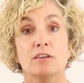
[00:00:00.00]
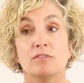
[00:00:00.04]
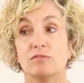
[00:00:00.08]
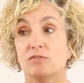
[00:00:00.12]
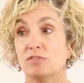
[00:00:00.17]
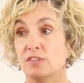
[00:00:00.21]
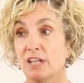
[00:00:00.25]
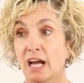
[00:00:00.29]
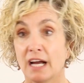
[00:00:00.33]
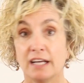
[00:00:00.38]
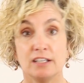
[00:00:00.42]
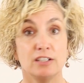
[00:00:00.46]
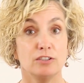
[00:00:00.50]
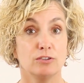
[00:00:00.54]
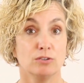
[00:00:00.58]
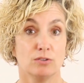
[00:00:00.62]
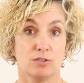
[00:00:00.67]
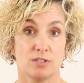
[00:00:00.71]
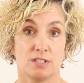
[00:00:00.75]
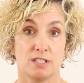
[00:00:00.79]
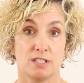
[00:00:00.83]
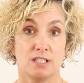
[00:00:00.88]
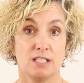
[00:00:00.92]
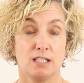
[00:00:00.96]

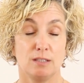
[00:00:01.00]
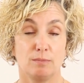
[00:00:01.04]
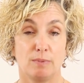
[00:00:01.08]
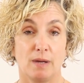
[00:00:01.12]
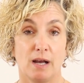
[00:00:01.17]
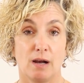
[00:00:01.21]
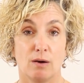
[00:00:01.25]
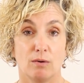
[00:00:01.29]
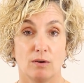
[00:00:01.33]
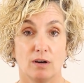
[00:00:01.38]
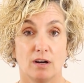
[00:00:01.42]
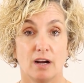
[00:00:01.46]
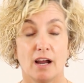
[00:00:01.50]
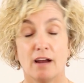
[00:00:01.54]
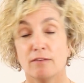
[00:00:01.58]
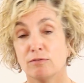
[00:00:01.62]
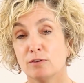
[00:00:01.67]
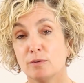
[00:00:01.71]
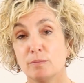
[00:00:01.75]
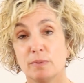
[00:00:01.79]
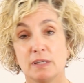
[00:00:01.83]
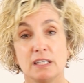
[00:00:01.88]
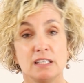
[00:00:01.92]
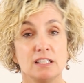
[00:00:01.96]
90-year-olds need power.
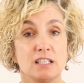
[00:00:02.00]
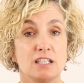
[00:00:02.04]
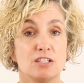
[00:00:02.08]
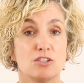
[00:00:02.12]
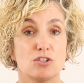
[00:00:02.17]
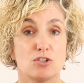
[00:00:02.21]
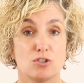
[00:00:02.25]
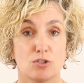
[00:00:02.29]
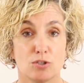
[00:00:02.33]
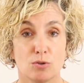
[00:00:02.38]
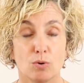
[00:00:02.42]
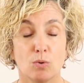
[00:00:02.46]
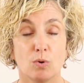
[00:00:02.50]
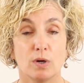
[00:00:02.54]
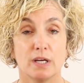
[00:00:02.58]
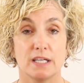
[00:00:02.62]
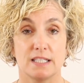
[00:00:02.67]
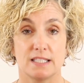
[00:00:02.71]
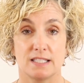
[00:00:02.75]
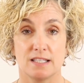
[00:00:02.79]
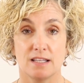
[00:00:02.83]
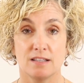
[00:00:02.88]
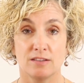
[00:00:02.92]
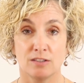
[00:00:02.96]
Everybody needs
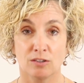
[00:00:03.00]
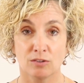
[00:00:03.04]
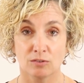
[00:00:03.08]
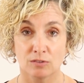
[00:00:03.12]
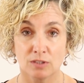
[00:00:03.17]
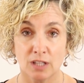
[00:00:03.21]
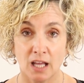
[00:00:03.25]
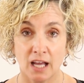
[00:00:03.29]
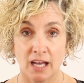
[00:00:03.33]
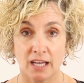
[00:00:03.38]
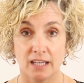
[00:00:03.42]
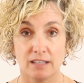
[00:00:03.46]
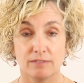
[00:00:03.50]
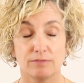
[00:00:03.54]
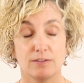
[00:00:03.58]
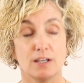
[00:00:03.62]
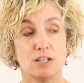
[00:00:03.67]
choice in their life,